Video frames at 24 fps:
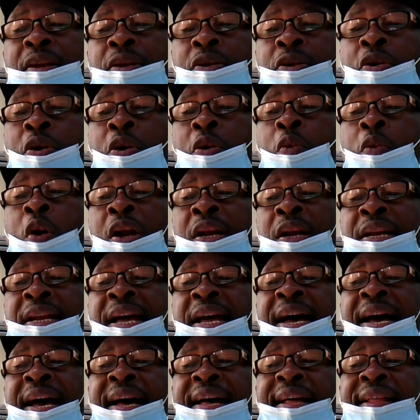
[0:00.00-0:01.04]
No
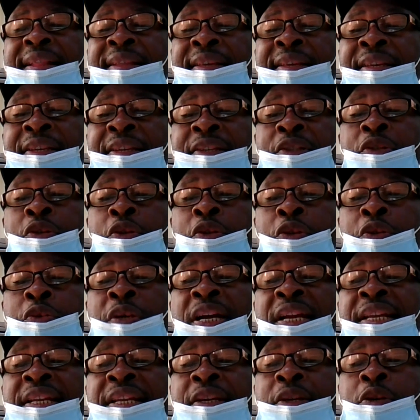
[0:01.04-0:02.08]
wonder it
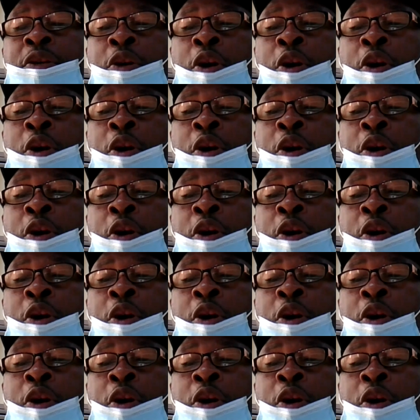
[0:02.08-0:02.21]
usually